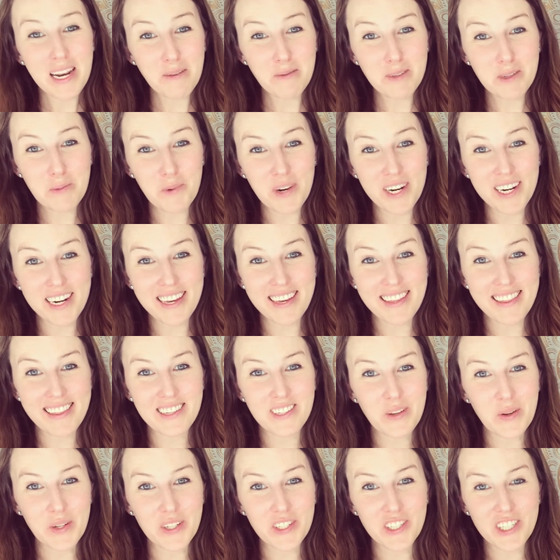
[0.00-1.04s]
name's Brittany. This
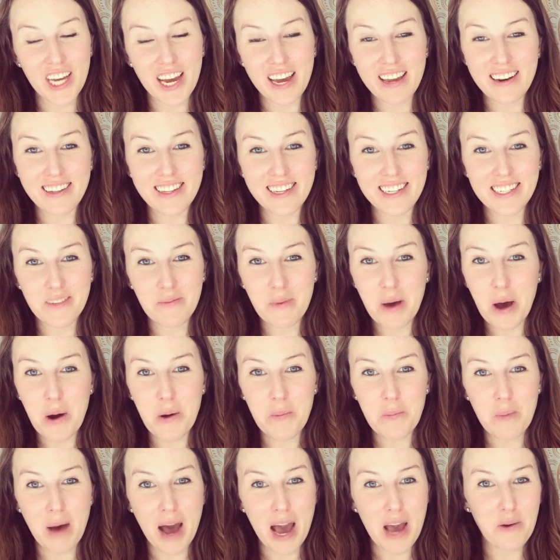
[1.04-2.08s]
whole channel is
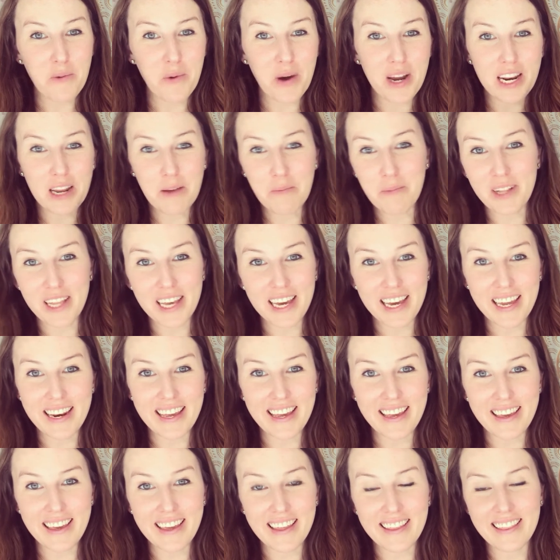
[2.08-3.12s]
about my wedding
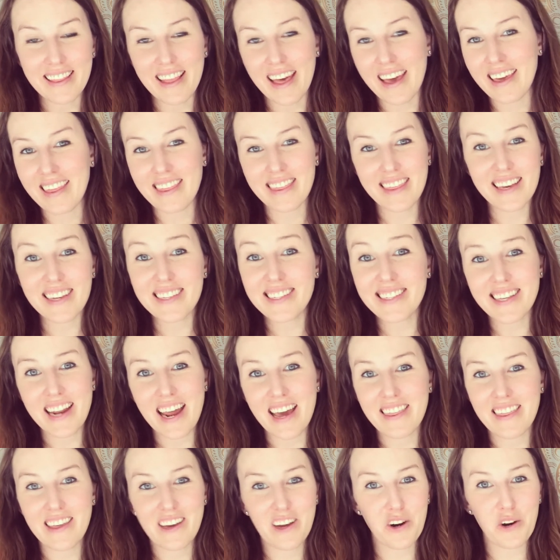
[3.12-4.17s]
planning and like things that I
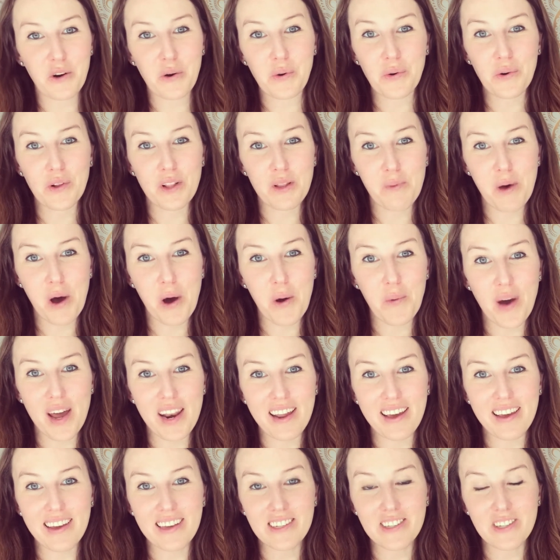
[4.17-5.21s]
think are cool about
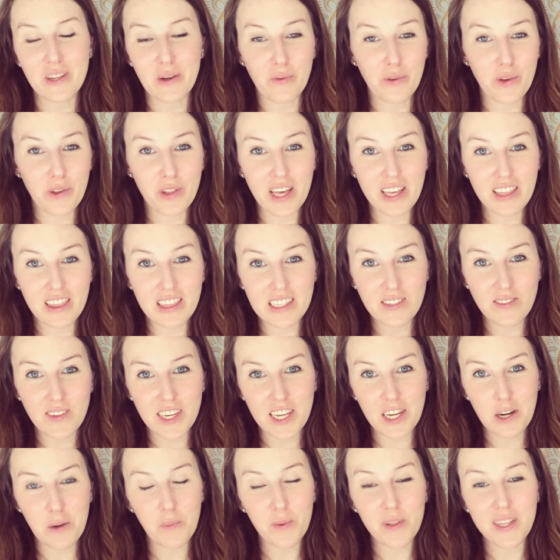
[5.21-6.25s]
weddings. So if you like this
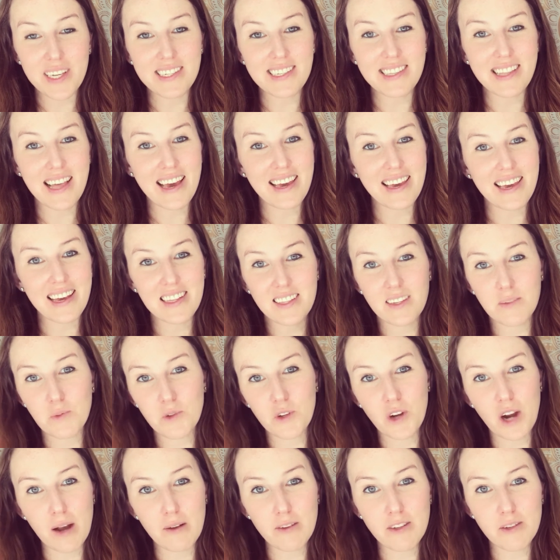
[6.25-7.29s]
video, please like it,
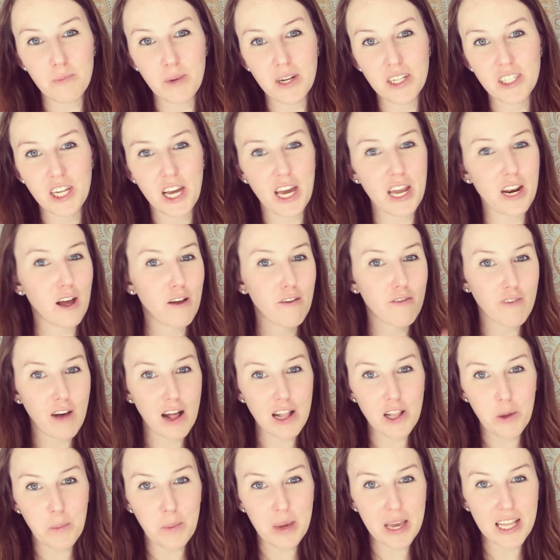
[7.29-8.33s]
subscribe to my channel,
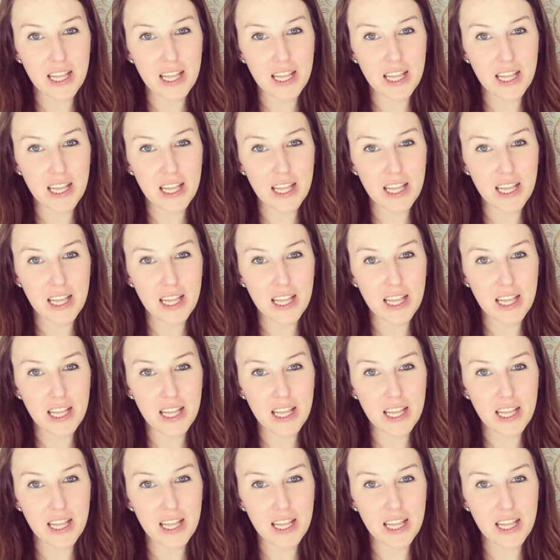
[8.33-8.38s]
follow me